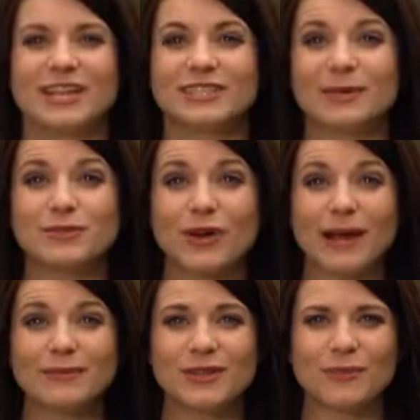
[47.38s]

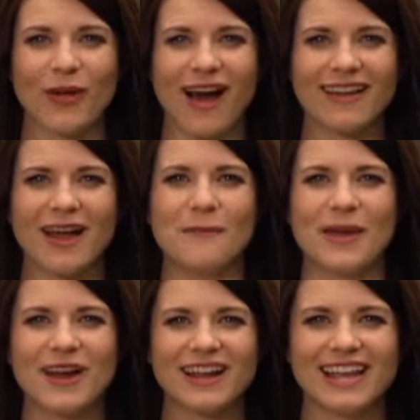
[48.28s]
Subscribe to the blog
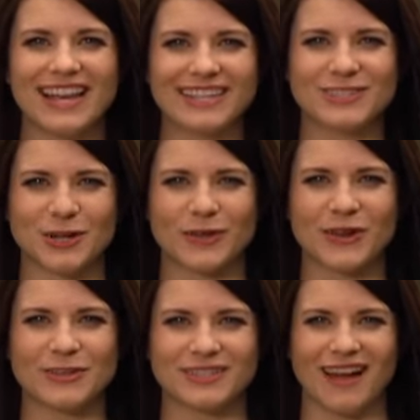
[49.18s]

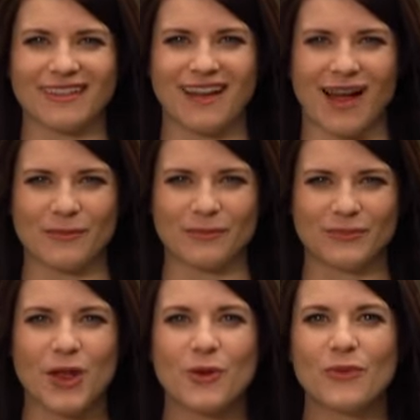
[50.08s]
AmericaNeedsCheerleaders.com,
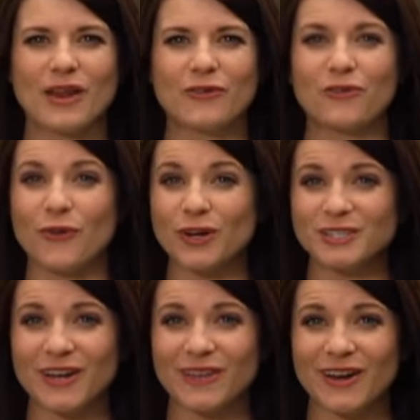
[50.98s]
written for
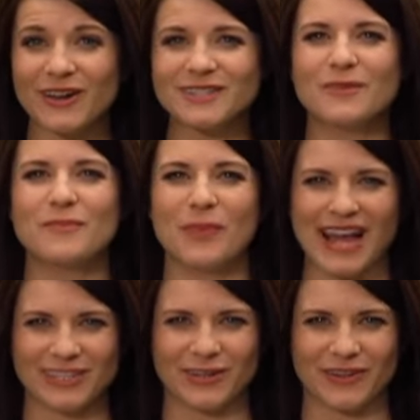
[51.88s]
cheerleaders
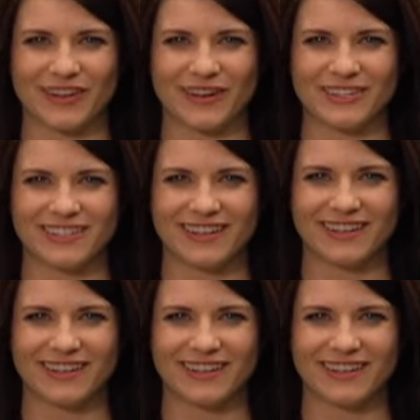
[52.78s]
by cheerleaders.